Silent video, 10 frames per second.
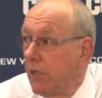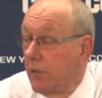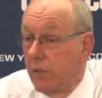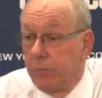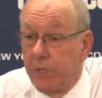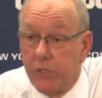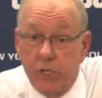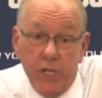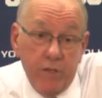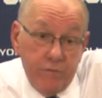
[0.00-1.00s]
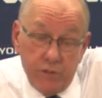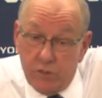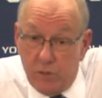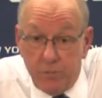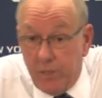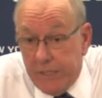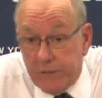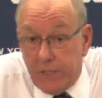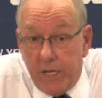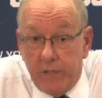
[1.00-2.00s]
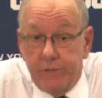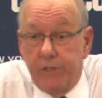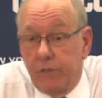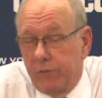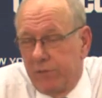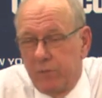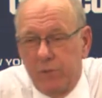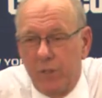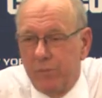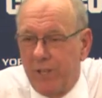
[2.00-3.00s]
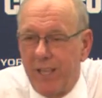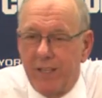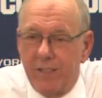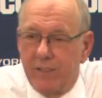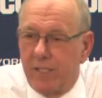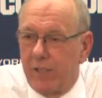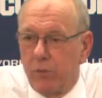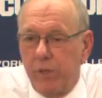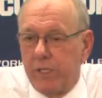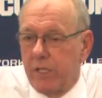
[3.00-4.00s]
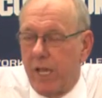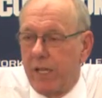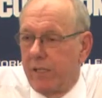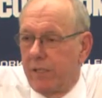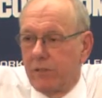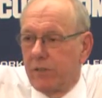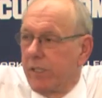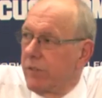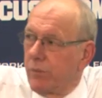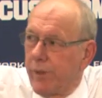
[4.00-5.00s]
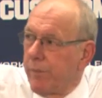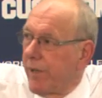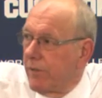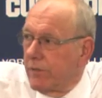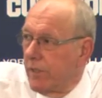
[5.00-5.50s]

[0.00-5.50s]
And BJ, if he's going to play, he's got to, you know, we're up 10 and he's on the weak side and he doesn't get the rebound.